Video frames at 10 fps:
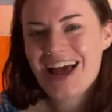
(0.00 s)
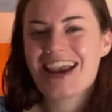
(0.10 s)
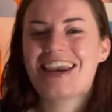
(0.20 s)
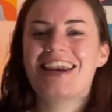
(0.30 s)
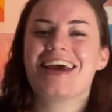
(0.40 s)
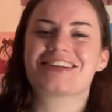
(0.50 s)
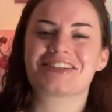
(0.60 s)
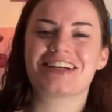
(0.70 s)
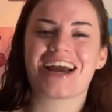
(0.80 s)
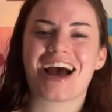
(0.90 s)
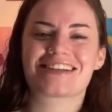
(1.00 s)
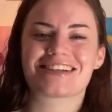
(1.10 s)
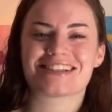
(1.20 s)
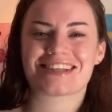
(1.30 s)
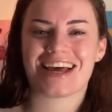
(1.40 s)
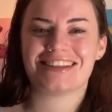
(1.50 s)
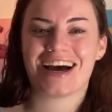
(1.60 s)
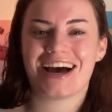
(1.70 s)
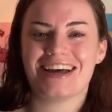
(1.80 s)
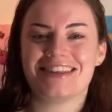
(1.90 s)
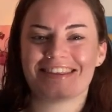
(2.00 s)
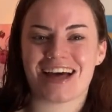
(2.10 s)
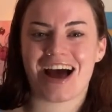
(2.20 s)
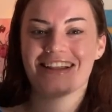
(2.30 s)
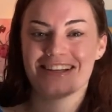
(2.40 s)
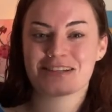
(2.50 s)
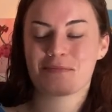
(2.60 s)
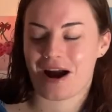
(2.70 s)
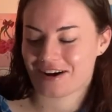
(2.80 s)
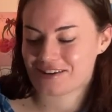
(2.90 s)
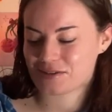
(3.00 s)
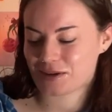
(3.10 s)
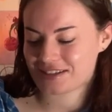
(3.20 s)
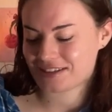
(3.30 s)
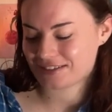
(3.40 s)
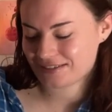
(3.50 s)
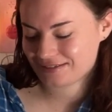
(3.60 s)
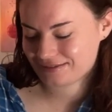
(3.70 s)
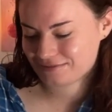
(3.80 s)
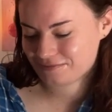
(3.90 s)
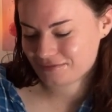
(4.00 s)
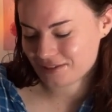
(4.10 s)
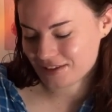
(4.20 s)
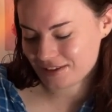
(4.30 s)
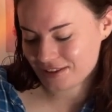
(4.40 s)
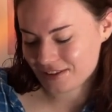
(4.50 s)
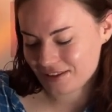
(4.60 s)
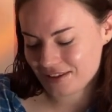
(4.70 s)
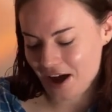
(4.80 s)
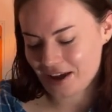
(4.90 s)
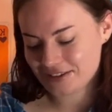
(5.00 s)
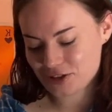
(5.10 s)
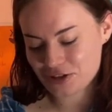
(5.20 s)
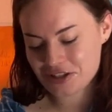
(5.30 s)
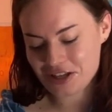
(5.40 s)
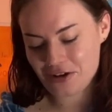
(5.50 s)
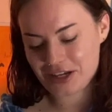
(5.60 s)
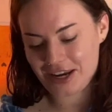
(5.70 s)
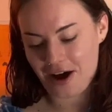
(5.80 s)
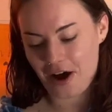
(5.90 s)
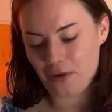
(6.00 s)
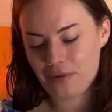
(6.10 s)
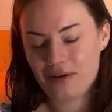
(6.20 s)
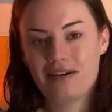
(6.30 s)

Literally, as I said that this marker is wasted. And just so you know,